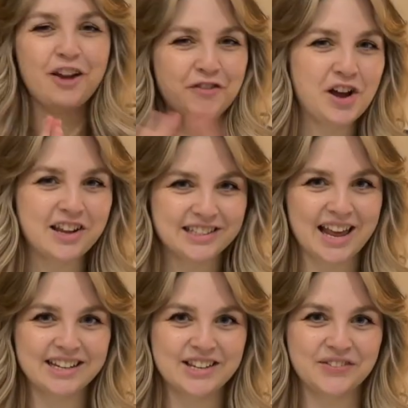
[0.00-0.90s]
If you guys
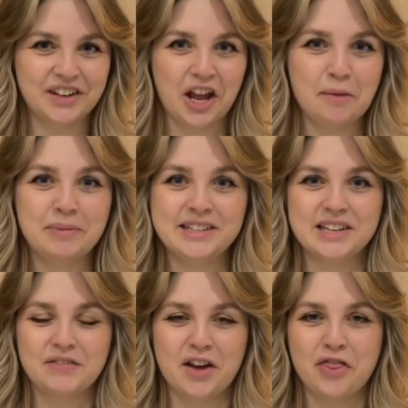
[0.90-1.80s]
like this video, please
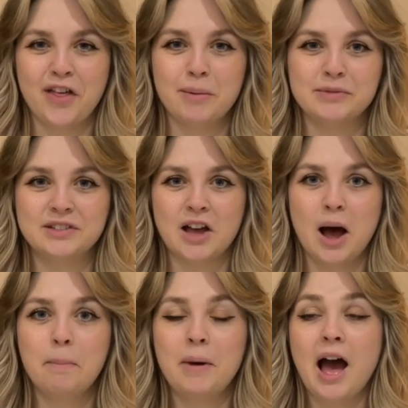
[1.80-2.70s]
give it a thumbs
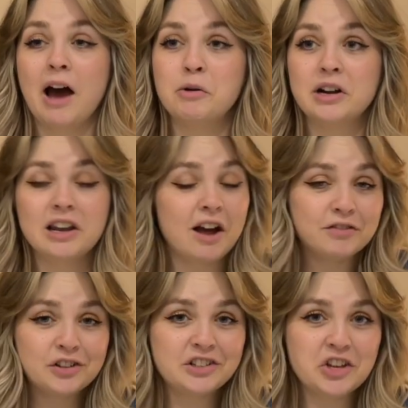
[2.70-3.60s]
up. I would
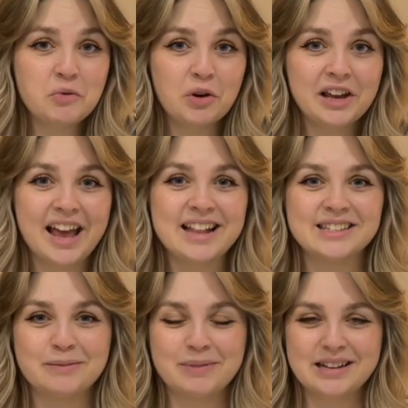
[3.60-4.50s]
love to see you all
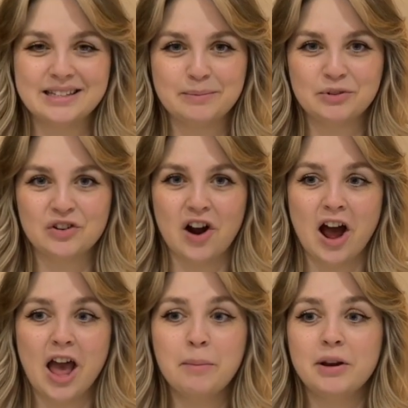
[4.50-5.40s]
again, so please
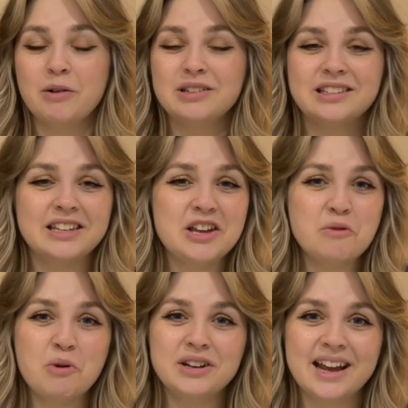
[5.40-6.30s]
subscribe, and I will see
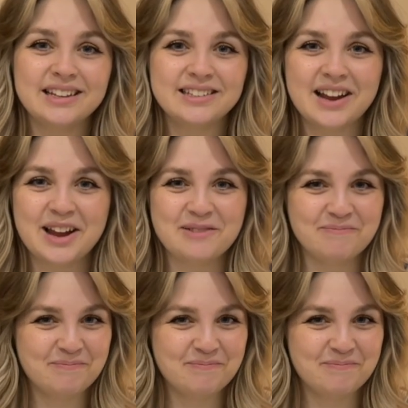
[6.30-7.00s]
you all next time.